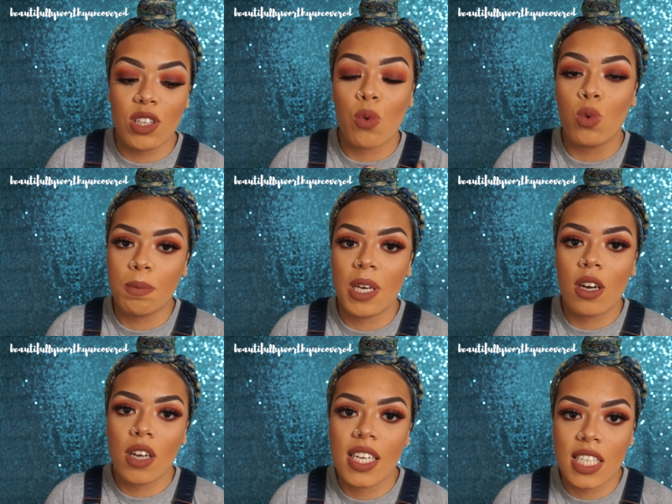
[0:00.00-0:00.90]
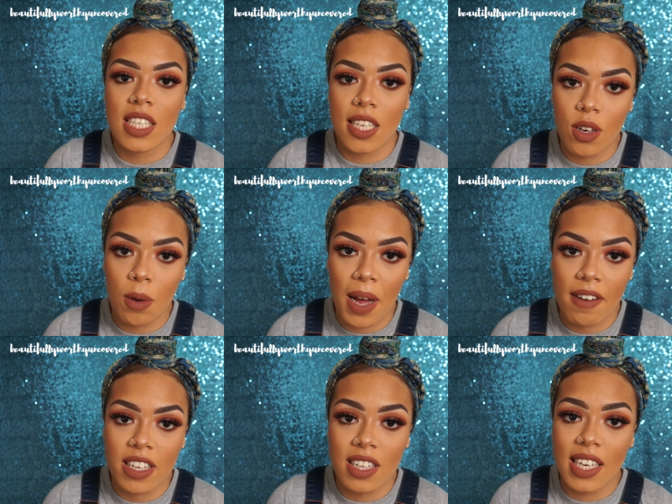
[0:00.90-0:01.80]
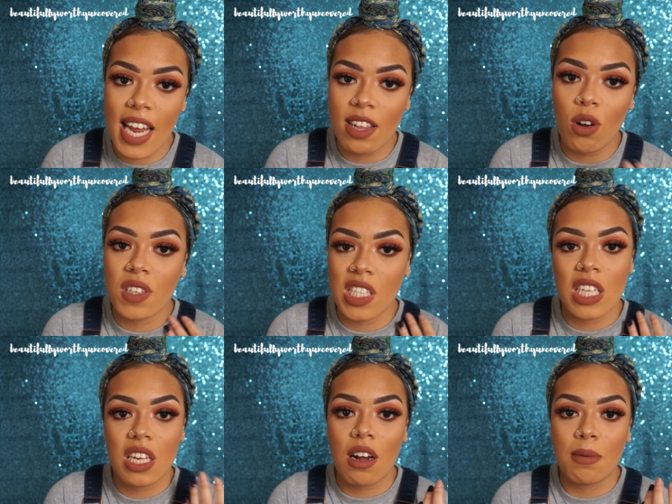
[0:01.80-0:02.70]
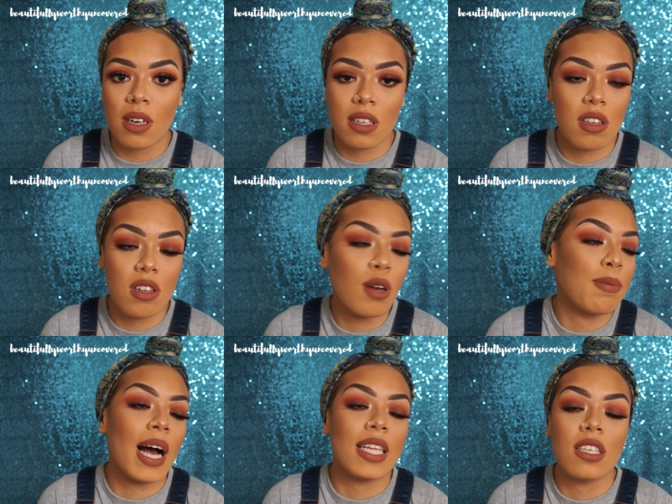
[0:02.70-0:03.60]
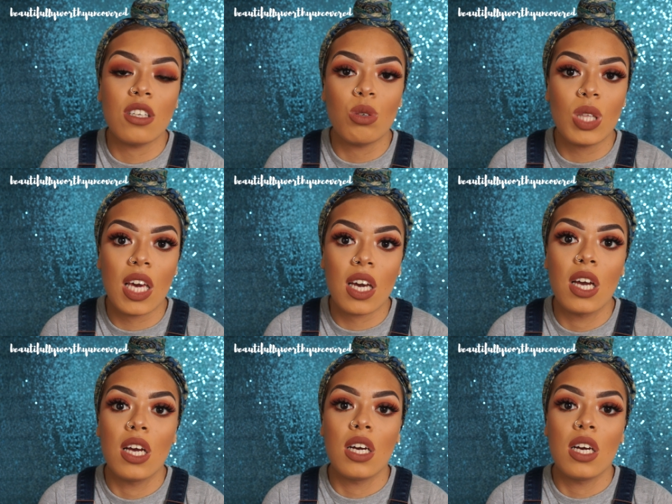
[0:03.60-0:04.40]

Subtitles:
it would be a good idea to tell your parents, unless obviously the circumstance is so bad that you think